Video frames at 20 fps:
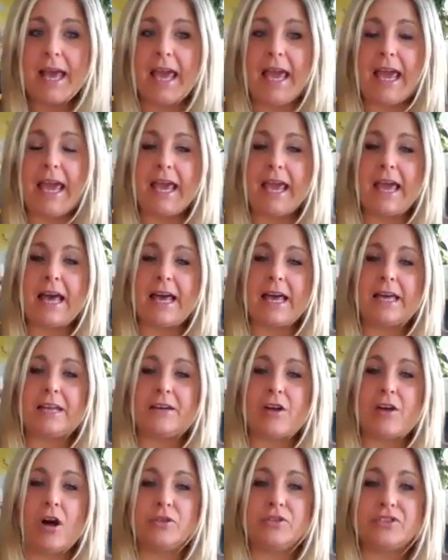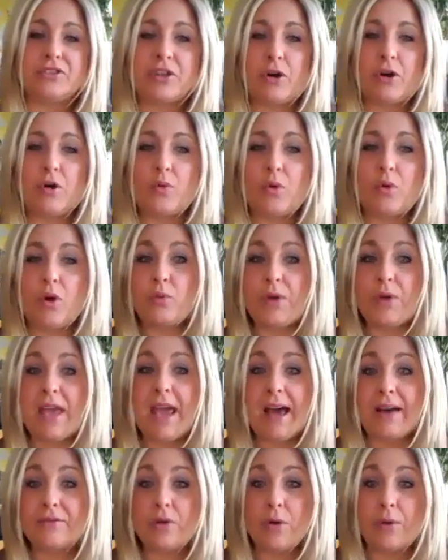And also what we
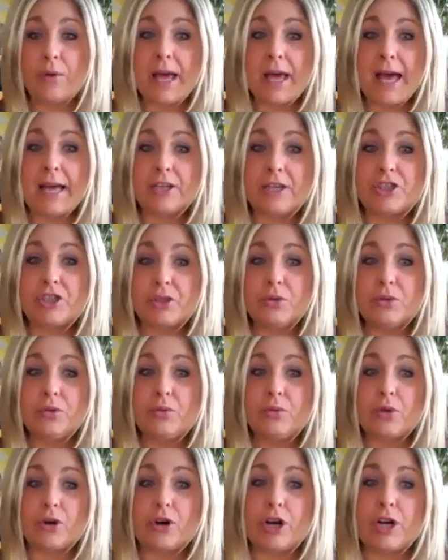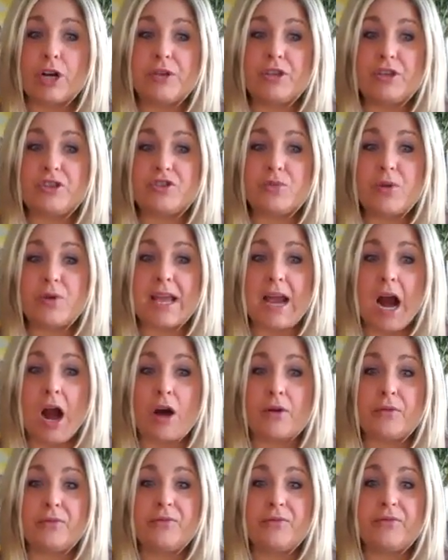have going on too, we're going to be doing
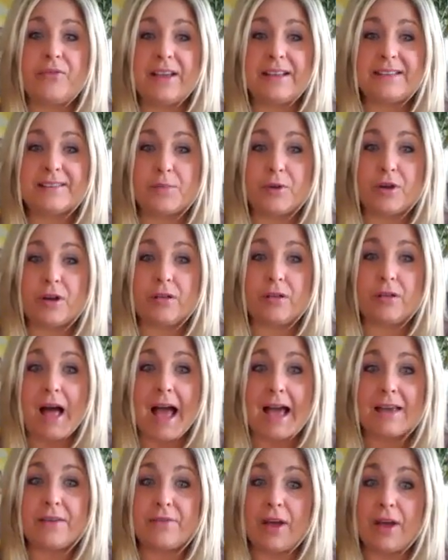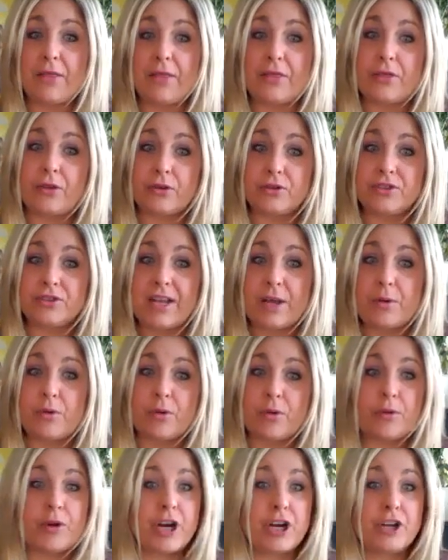our Facebook Live on Thursday
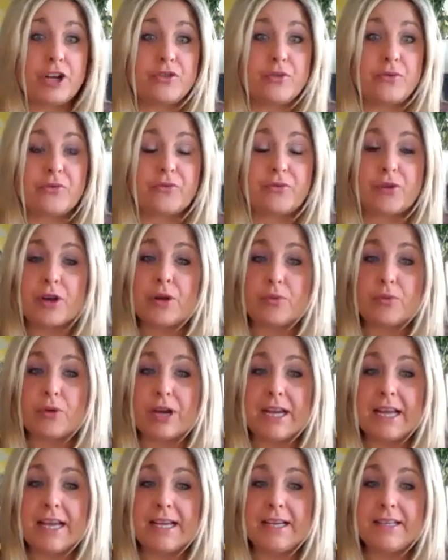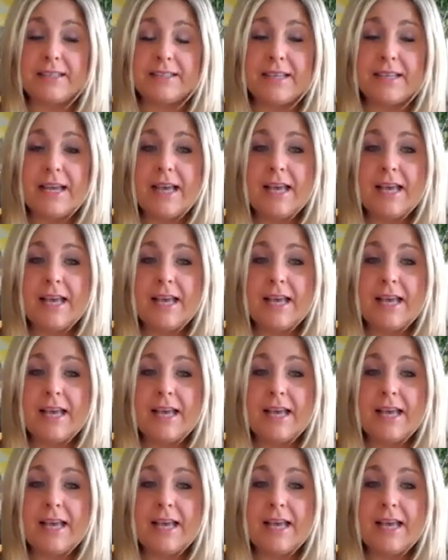where we're going to do free readings.